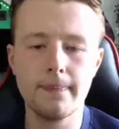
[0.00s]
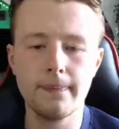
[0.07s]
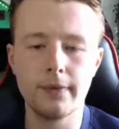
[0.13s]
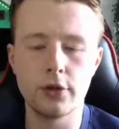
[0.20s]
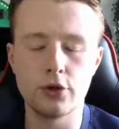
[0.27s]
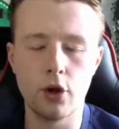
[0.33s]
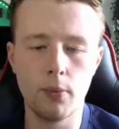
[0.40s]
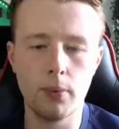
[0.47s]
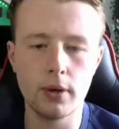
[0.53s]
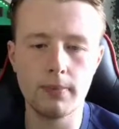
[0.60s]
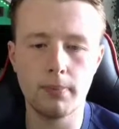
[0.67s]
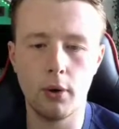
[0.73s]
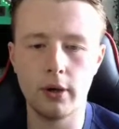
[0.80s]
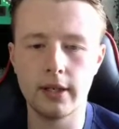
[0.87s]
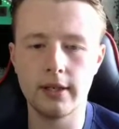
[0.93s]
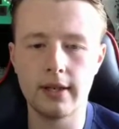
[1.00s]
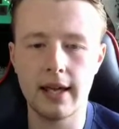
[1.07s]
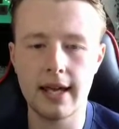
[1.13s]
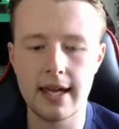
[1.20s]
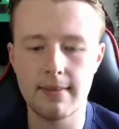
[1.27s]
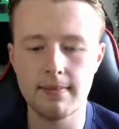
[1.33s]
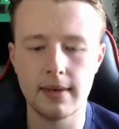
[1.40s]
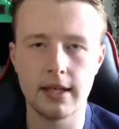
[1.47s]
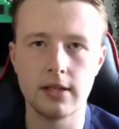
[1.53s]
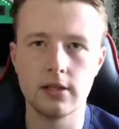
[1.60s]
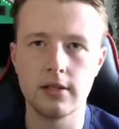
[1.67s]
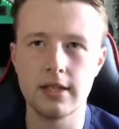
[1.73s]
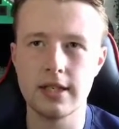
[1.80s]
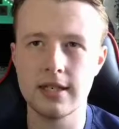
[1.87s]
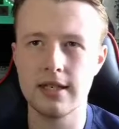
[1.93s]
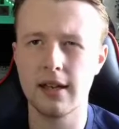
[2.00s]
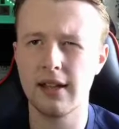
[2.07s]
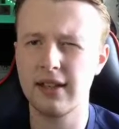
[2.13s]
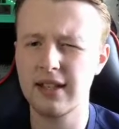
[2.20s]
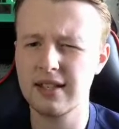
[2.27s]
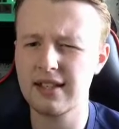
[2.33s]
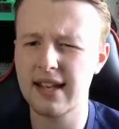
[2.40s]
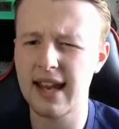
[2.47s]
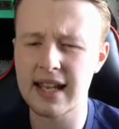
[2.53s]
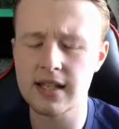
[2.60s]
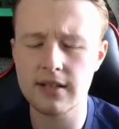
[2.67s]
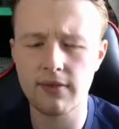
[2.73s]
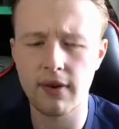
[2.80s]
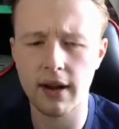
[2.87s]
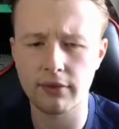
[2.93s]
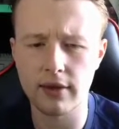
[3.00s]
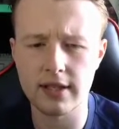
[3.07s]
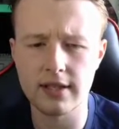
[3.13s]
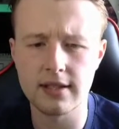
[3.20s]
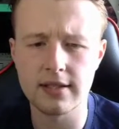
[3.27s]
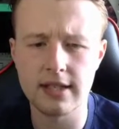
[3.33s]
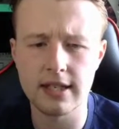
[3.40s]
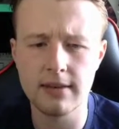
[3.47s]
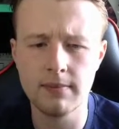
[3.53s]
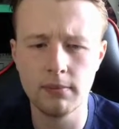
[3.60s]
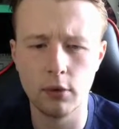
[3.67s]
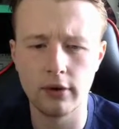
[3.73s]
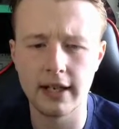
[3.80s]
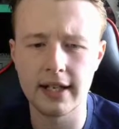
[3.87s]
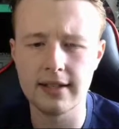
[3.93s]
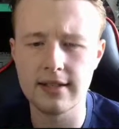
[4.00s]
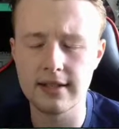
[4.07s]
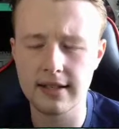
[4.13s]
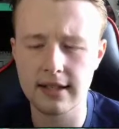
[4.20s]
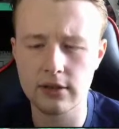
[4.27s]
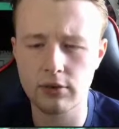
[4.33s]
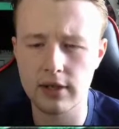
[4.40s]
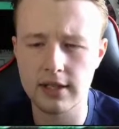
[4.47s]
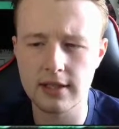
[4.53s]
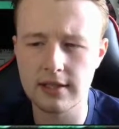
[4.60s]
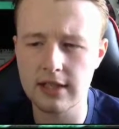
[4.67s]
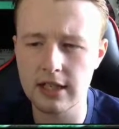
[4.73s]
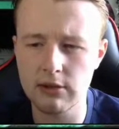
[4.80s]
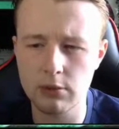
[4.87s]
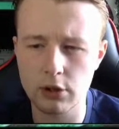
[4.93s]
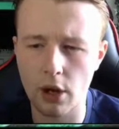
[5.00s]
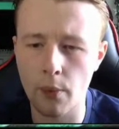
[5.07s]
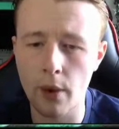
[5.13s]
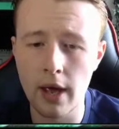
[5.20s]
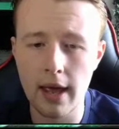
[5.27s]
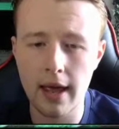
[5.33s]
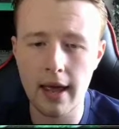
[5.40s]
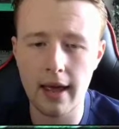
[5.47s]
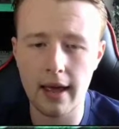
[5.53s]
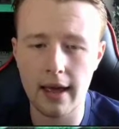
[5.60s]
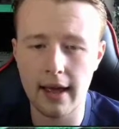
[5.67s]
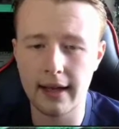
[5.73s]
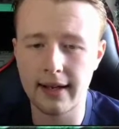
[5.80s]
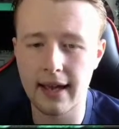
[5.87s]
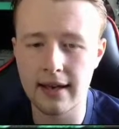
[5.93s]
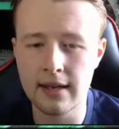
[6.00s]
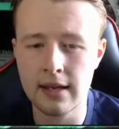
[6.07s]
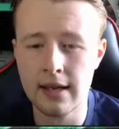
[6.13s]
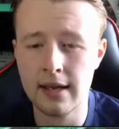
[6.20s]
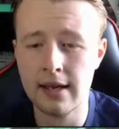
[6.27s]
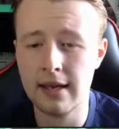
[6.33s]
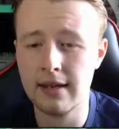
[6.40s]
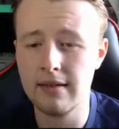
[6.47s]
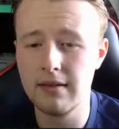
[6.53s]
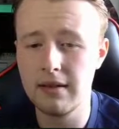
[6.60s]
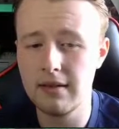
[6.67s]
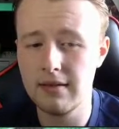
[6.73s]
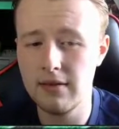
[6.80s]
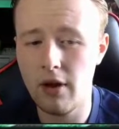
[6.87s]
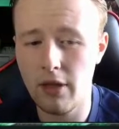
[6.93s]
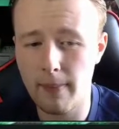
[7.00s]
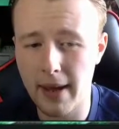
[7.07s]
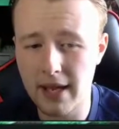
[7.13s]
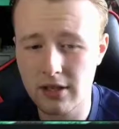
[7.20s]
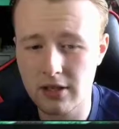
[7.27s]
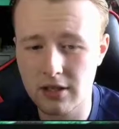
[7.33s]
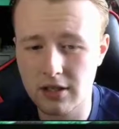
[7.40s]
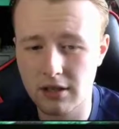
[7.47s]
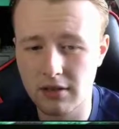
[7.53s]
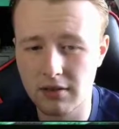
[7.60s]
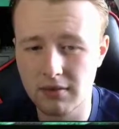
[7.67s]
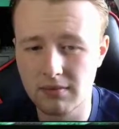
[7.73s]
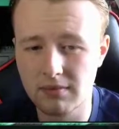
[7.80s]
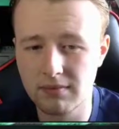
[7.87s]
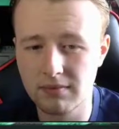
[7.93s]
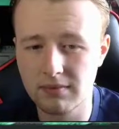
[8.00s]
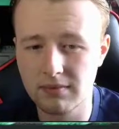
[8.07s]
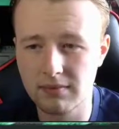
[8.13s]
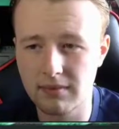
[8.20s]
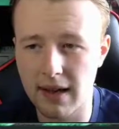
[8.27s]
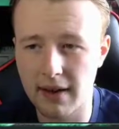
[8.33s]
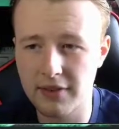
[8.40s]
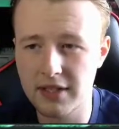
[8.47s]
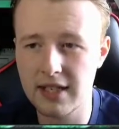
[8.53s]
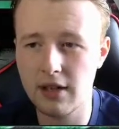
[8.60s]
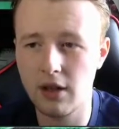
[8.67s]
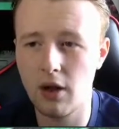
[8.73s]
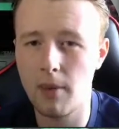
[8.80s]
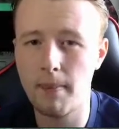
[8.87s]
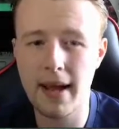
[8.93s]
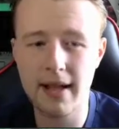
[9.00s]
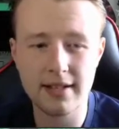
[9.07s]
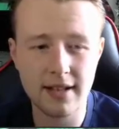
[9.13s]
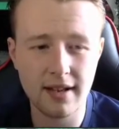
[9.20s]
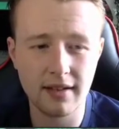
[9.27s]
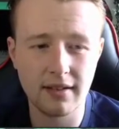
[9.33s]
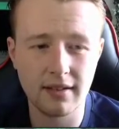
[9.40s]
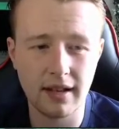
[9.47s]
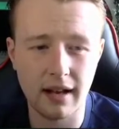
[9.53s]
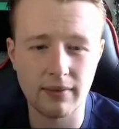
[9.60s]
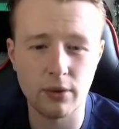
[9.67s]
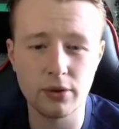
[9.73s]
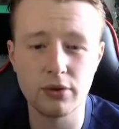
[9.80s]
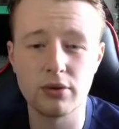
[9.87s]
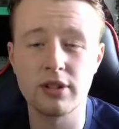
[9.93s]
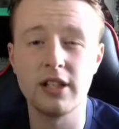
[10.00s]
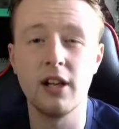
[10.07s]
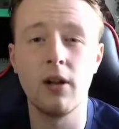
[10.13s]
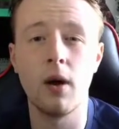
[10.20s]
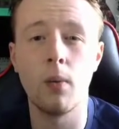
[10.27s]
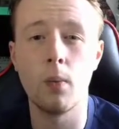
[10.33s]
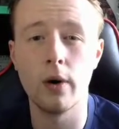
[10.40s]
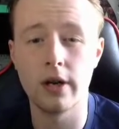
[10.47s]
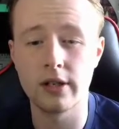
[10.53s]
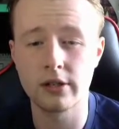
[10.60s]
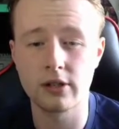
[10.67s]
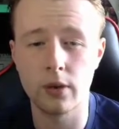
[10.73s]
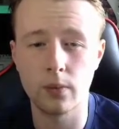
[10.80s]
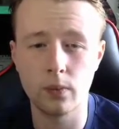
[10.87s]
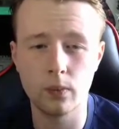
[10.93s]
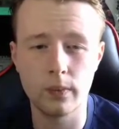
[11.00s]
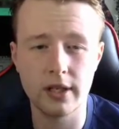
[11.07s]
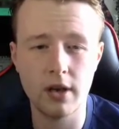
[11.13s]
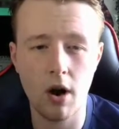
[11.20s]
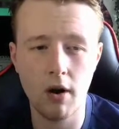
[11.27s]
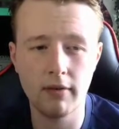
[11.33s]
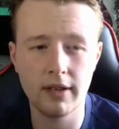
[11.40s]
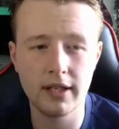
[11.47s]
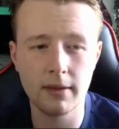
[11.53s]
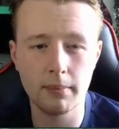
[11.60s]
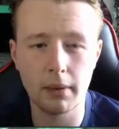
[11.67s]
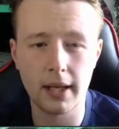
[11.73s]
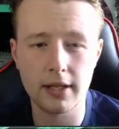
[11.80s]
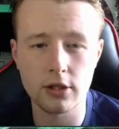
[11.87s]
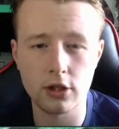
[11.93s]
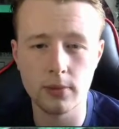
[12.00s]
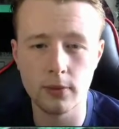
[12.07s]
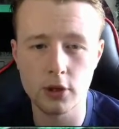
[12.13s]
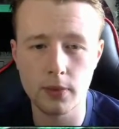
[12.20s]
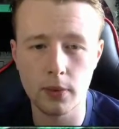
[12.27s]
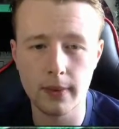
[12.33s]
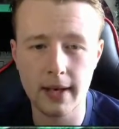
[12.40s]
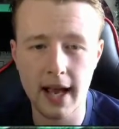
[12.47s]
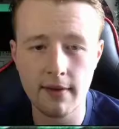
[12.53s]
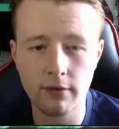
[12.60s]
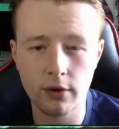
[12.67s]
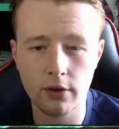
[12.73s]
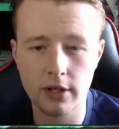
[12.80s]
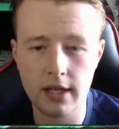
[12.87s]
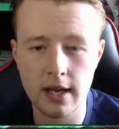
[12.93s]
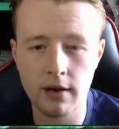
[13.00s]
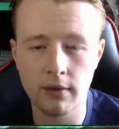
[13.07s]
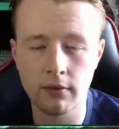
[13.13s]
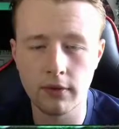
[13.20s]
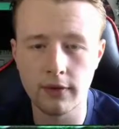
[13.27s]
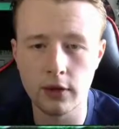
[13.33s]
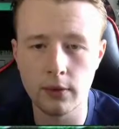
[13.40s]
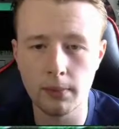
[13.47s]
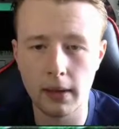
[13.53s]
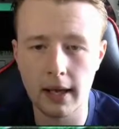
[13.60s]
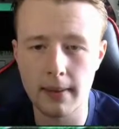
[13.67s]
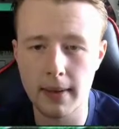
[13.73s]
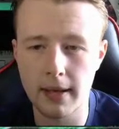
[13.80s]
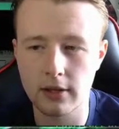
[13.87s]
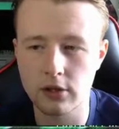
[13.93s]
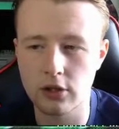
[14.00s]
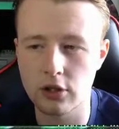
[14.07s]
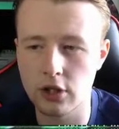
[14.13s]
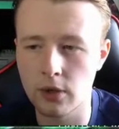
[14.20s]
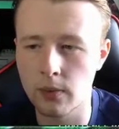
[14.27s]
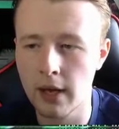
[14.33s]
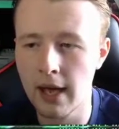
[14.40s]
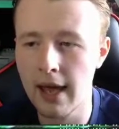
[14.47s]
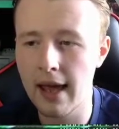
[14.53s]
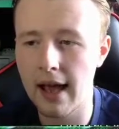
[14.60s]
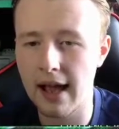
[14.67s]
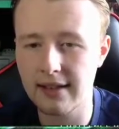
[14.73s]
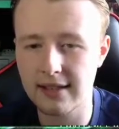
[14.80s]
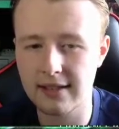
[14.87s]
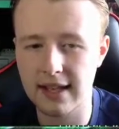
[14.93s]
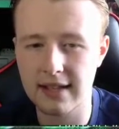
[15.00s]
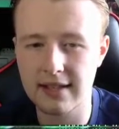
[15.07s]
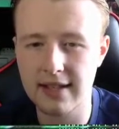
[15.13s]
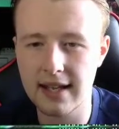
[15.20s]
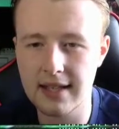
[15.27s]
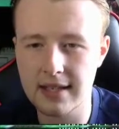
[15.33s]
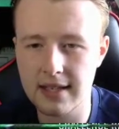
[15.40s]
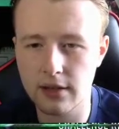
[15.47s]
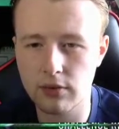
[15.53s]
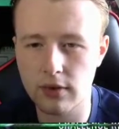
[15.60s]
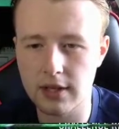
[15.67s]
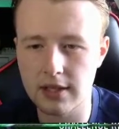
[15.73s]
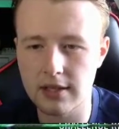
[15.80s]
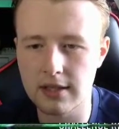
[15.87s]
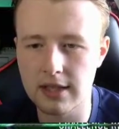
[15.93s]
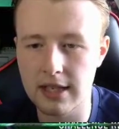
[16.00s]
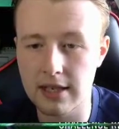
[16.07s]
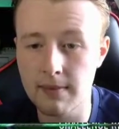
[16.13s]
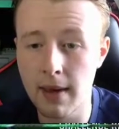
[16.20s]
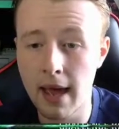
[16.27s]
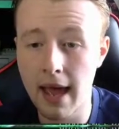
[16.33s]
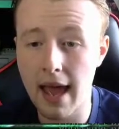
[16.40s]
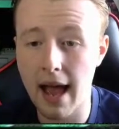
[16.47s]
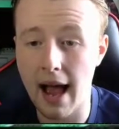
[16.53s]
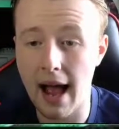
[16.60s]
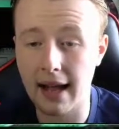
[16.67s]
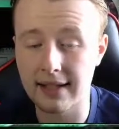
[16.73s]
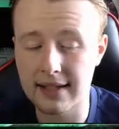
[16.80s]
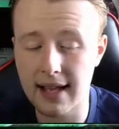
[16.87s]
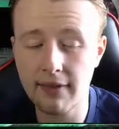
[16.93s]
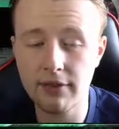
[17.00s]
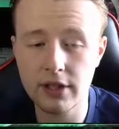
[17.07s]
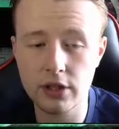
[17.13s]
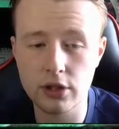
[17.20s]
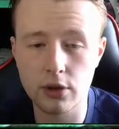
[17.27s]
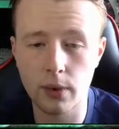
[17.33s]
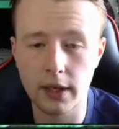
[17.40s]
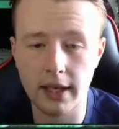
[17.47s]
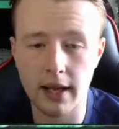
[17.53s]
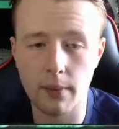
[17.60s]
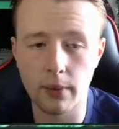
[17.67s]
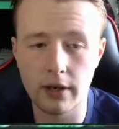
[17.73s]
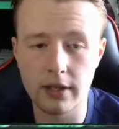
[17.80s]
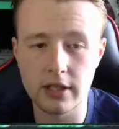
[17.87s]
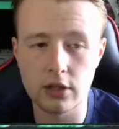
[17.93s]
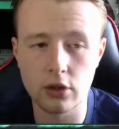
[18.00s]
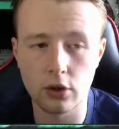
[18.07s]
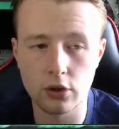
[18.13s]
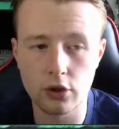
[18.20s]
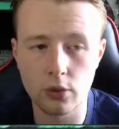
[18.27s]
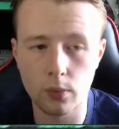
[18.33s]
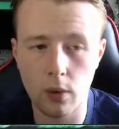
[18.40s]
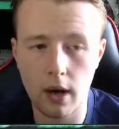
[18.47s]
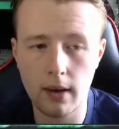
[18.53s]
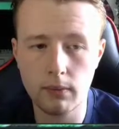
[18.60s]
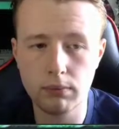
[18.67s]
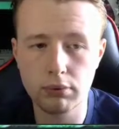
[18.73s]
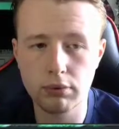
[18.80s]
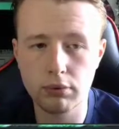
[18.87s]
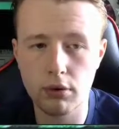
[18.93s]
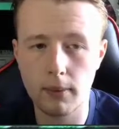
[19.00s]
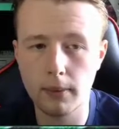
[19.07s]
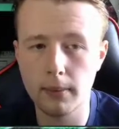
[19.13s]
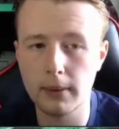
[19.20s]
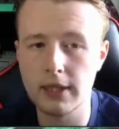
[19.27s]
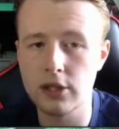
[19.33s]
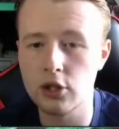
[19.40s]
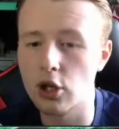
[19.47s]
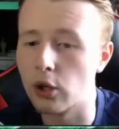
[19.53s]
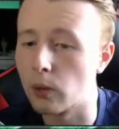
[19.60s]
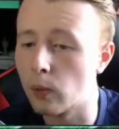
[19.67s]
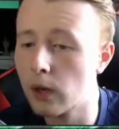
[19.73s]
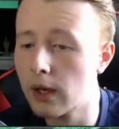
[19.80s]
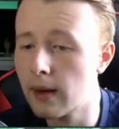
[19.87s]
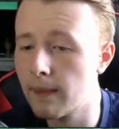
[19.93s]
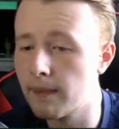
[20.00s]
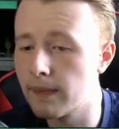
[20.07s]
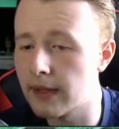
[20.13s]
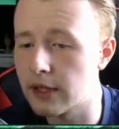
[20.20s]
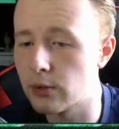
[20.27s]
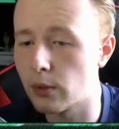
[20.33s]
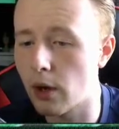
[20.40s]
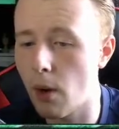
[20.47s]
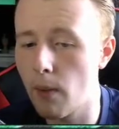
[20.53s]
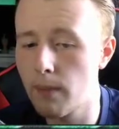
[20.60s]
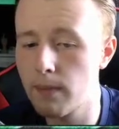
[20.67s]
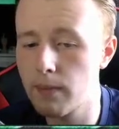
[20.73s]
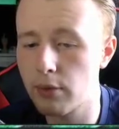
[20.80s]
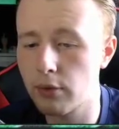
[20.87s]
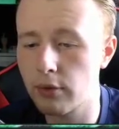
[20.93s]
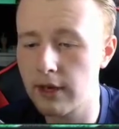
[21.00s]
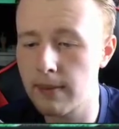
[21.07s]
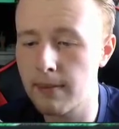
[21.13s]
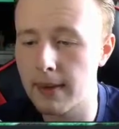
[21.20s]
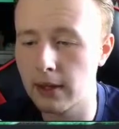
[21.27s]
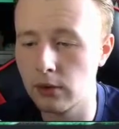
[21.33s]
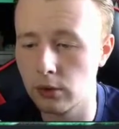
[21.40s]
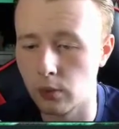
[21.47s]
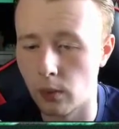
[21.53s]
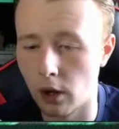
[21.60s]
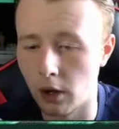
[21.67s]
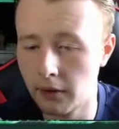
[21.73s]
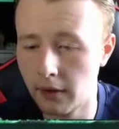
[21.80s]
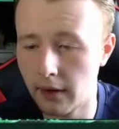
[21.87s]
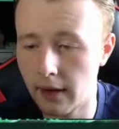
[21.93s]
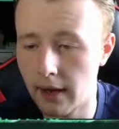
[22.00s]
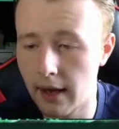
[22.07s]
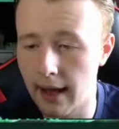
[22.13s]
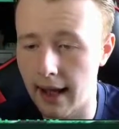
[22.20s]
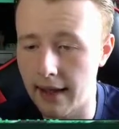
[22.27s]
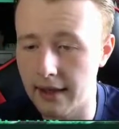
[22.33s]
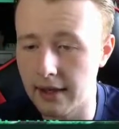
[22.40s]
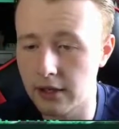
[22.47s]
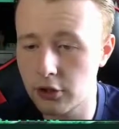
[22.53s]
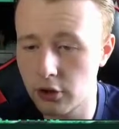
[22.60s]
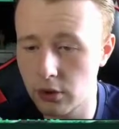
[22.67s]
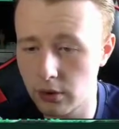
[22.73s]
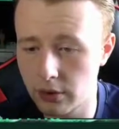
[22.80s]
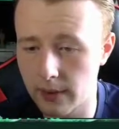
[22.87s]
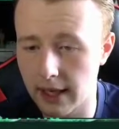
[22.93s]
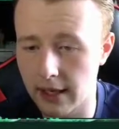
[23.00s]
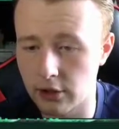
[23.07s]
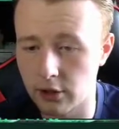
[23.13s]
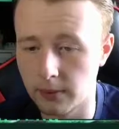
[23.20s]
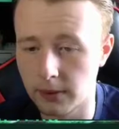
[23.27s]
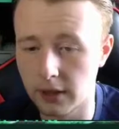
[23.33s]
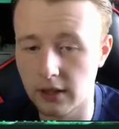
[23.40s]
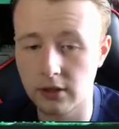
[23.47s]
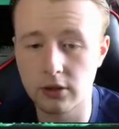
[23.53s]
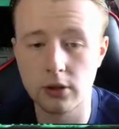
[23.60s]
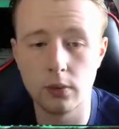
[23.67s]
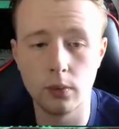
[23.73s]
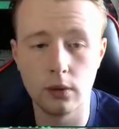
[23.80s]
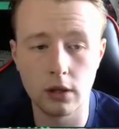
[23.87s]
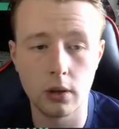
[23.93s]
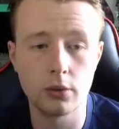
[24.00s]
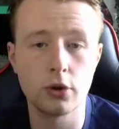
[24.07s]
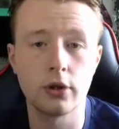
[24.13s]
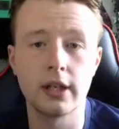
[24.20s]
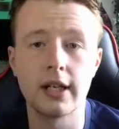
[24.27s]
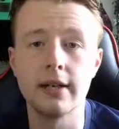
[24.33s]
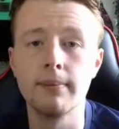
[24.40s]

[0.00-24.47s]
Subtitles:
There's no point putting him into the, I think it's an 85 rated team or an 86 rated team. So, again, not the best. I've seen a lot better. I've also seen a lot worse. So, we can't really complain too much. But we have got the year in review player picks to do. As I say, it's an 86 rated team. I definitely do want to get one of these done. So what I'll probably do is we'll go and pre-build one And then as soon as we get a duplicate, we'll go chuck it in.